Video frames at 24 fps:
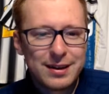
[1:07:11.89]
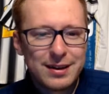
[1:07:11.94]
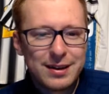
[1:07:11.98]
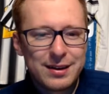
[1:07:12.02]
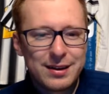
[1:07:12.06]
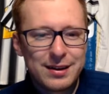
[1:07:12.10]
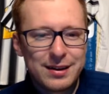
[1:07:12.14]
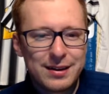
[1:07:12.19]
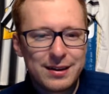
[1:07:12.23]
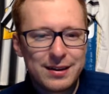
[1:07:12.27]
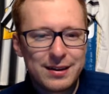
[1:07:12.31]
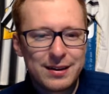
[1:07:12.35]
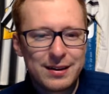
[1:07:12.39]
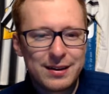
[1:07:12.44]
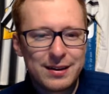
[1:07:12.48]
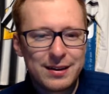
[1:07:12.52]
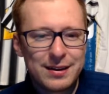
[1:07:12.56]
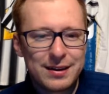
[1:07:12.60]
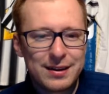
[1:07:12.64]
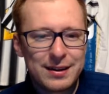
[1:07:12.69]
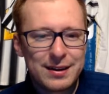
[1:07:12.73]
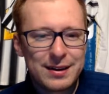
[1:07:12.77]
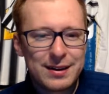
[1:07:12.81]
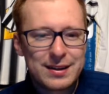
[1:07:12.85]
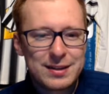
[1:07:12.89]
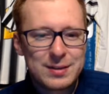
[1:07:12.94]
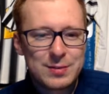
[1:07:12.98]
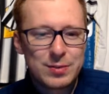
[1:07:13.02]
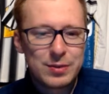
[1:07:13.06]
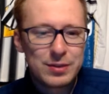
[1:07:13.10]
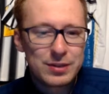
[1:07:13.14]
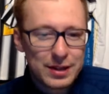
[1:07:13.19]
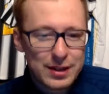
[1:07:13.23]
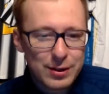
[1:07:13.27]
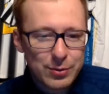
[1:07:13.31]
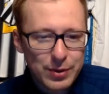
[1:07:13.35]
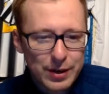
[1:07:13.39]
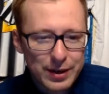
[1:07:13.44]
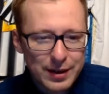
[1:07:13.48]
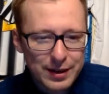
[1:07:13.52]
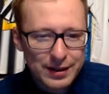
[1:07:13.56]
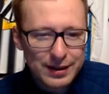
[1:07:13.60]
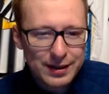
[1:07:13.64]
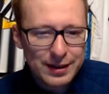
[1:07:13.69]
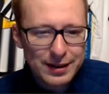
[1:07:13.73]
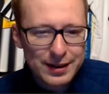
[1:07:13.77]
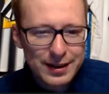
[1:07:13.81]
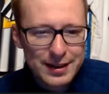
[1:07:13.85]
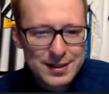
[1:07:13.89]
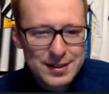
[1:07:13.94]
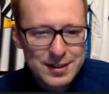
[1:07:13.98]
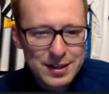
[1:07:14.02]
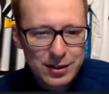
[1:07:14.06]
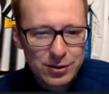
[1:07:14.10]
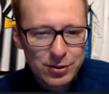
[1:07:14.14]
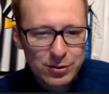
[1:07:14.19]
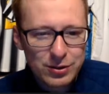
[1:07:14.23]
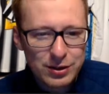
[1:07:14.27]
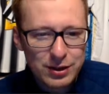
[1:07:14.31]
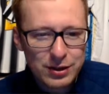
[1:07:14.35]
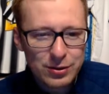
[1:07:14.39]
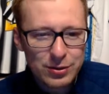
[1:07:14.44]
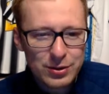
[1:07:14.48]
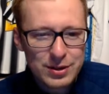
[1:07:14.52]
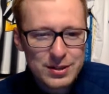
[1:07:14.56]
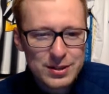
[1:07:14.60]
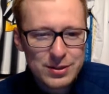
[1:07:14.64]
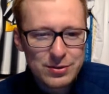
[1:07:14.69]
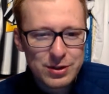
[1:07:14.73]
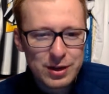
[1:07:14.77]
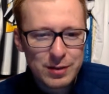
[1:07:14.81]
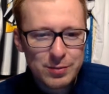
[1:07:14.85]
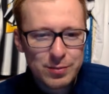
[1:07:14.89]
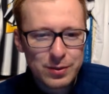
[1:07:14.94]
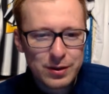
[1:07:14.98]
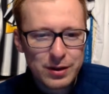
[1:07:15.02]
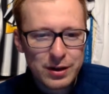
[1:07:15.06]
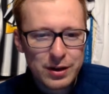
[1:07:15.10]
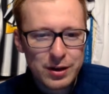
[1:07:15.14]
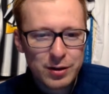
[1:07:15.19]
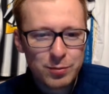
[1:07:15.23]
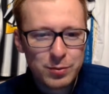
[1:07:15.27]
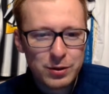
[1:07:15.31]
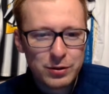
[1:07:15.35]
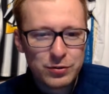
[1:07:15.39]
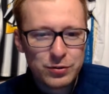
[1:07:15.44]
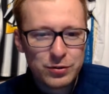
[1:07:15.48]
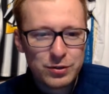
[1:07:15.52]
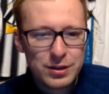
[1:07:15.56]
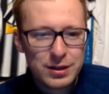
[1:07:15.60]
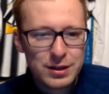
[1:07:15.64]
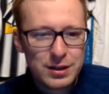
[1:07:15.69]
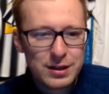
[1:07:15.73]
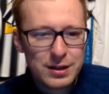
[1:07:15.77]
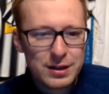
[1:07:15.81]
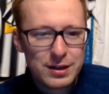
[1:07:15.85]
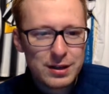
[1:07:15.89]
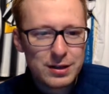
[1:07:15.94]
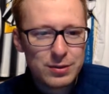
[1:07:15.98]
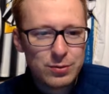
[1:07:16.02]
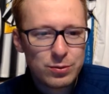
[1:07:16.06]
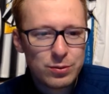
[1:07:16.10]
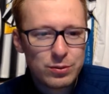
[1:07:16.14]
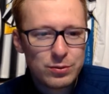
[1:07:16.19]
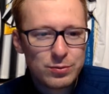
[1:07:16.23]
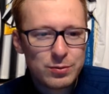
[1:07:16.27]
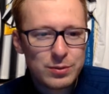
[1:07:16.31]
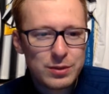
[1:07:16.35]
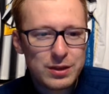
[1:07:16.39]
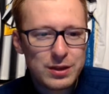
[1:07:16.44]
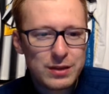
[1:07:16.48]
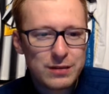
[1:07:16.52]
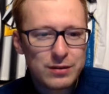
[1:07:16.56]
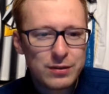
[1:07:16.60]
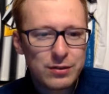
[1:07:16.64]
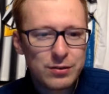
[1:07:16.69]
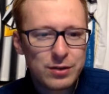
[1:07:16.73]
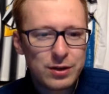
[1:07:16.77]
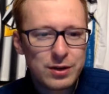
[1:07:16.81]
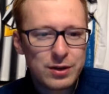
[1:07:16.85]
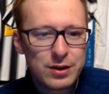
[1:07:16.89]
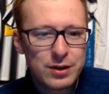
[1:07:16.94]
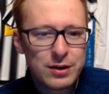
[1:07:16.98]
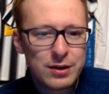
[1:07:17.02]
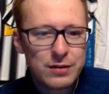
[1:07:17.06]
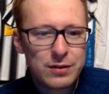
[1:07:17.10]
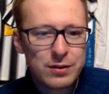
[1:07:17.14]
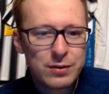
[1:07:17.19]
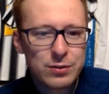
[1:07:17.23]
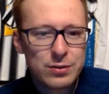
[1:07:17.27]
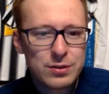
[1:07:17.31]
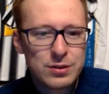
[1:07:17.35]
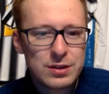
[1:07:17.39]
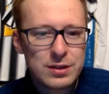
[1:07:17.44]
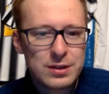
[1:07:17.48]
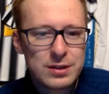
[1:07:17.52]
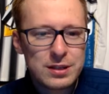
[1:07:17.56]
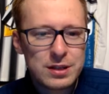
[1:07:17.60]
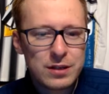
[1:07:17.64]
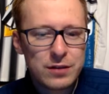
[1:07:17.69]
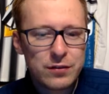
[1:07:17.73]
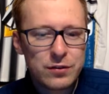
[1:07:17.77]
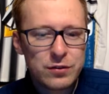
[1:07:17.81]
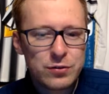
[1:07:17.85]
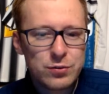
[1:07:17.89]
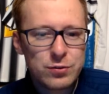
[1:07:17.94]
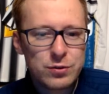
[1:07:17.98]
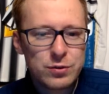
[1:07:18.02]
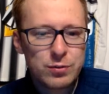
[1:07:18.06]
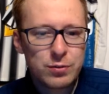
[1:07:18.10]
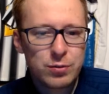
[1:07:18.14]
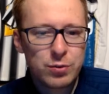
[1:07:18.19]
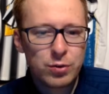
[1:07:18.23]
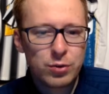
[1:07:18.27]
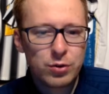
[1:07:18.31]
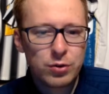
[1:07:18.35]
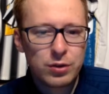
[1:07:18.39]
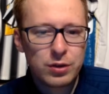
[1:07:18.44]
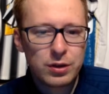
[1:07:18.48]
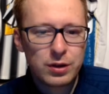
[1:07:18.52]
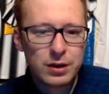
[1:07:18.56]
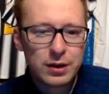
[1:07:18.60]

It is. But anyway, Cristiano Ronaldo is a great player, but do you think he would be even greater if he was less selfish with the ball?